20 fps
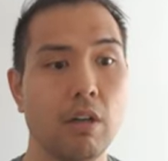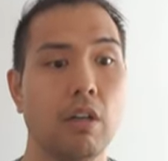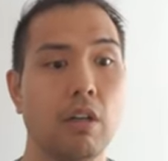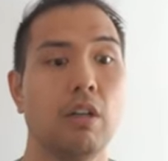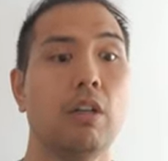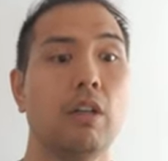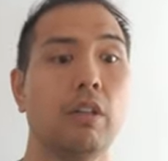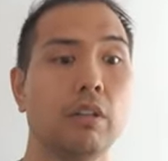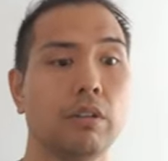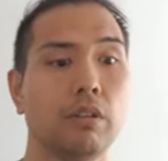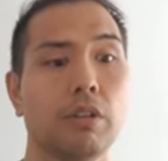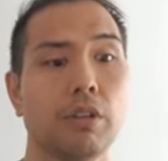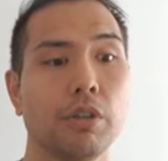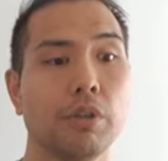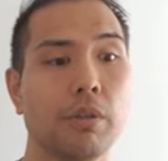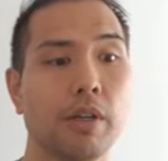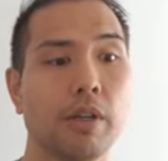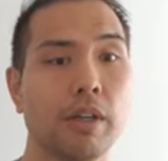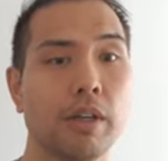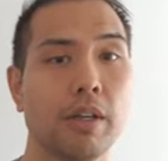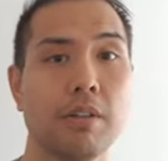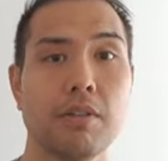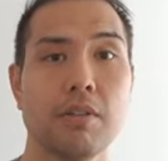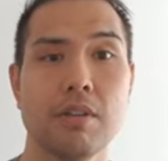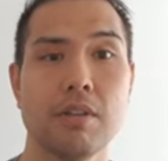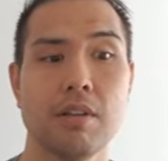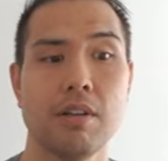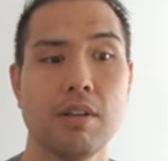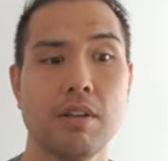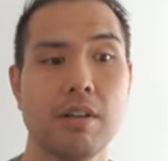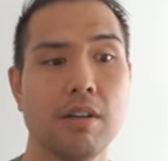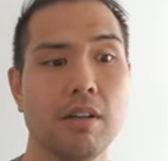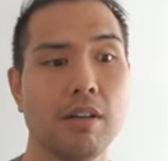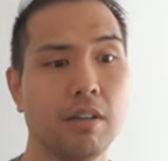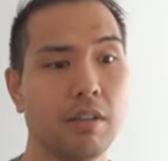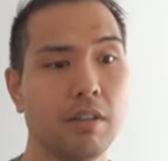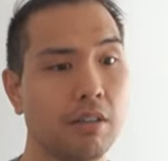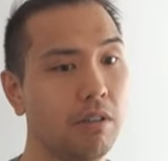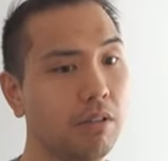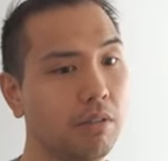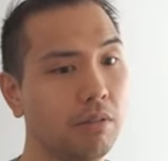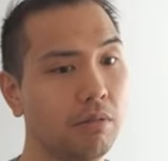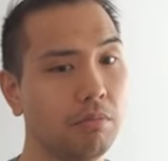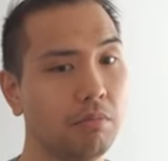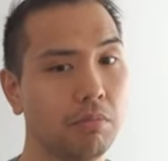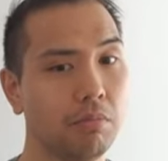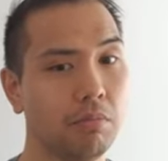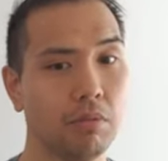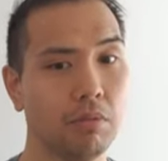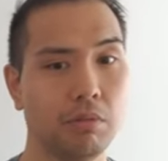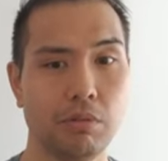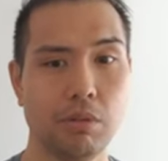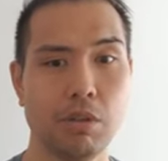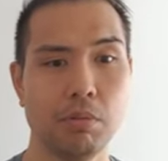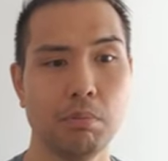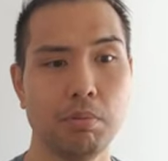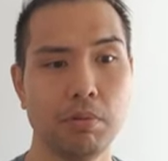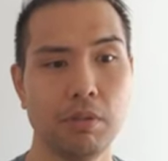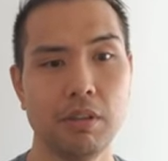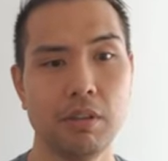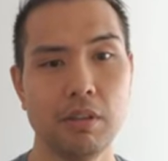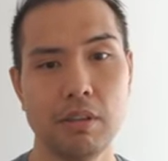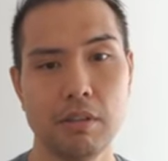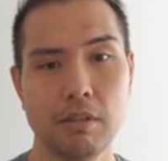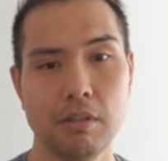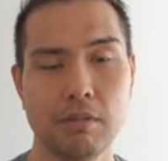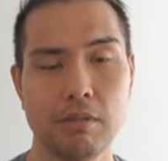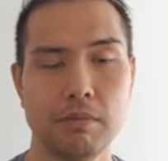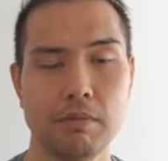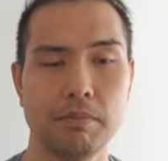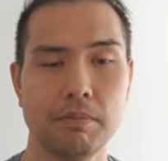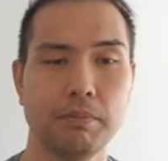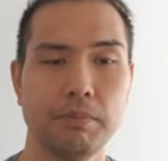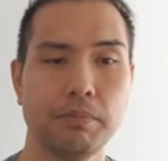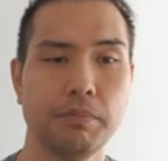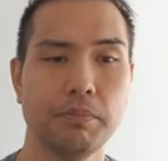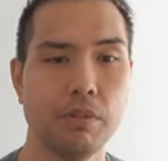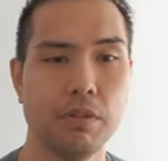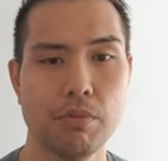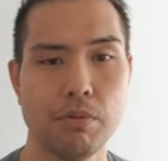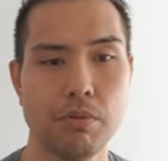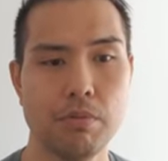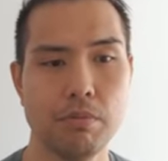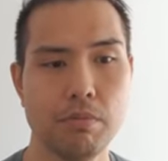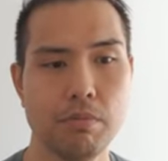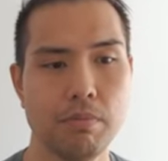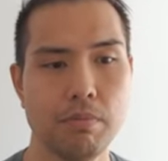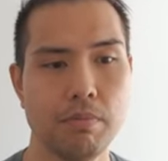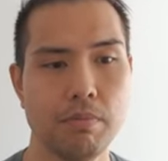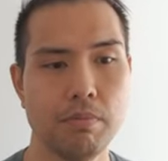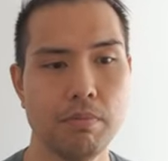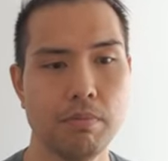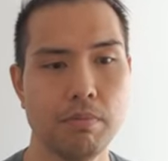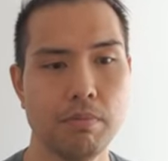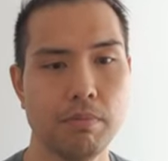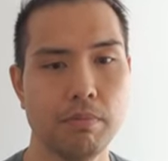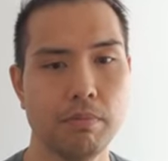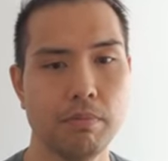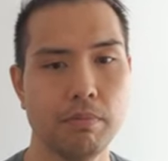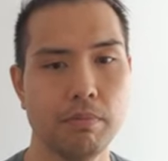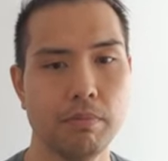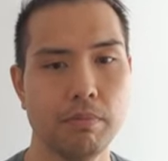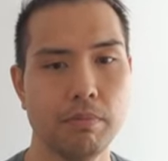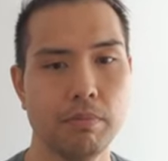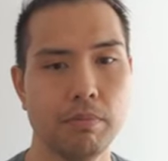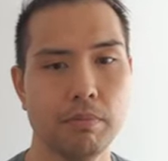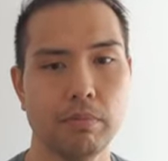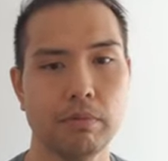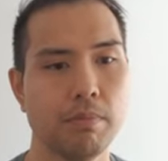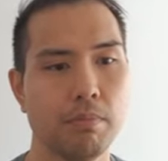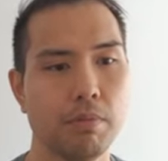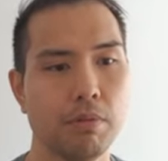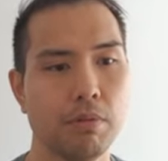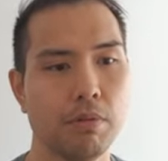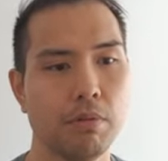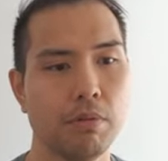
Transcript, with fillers: There you go, guys. Uh, you completed this room. Very simple.